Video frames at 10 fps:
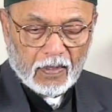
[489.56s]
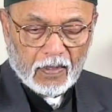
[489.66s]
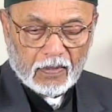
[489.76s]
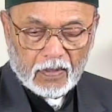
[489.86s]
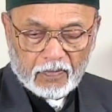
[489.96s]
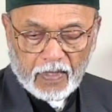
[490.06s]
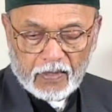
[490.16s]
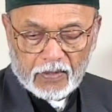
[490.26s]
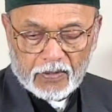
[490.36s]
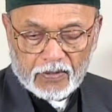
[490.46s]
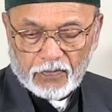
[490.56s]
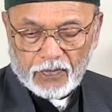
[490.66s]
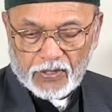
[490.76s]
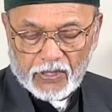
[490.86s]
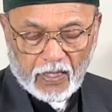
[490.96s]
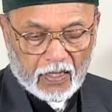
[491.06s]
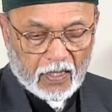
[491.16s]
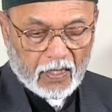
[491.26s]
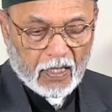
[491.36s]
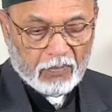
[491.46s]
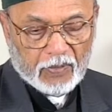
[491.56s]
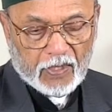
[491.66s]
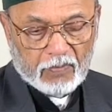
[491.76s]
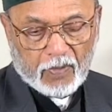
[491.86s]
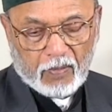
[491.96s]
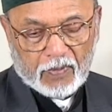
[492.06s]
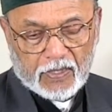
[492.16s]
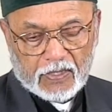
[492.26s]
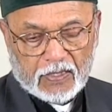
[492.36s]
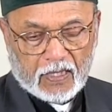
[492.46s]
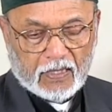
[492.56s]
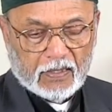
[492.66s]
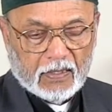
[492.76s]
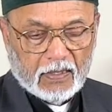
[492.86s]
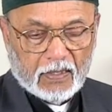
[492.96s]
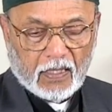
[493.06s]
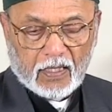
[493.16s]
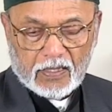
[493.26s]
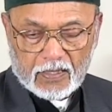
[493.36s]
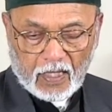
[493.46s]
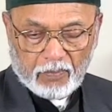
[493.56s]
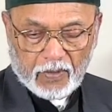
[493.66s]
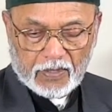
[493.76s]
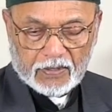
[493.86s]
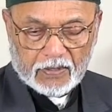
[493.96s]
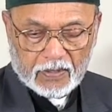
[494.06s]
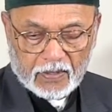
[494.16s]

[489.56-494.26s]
The great Sufi Sheikh accompanied Mehmed II on his campaigns